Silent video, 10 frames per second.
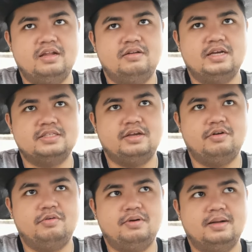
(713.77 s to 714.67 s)
Then as I
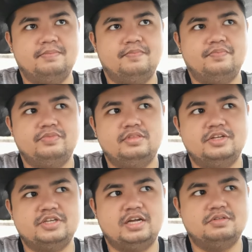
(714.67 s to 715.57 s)
grew up,
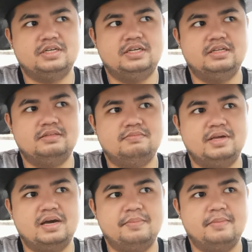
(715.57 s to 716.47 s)
the shadow started
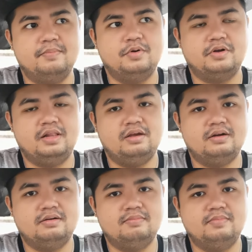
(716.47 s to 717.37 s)
becoming more
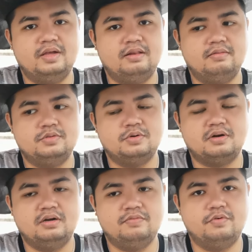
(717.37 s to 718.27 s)
clear. It
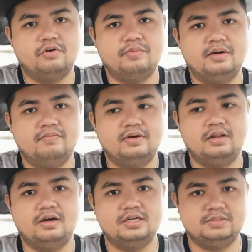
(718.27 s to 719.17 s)
took on the form
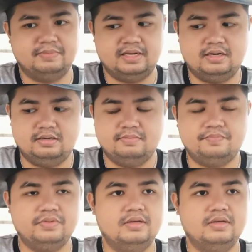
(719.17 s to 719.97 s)
of a large man.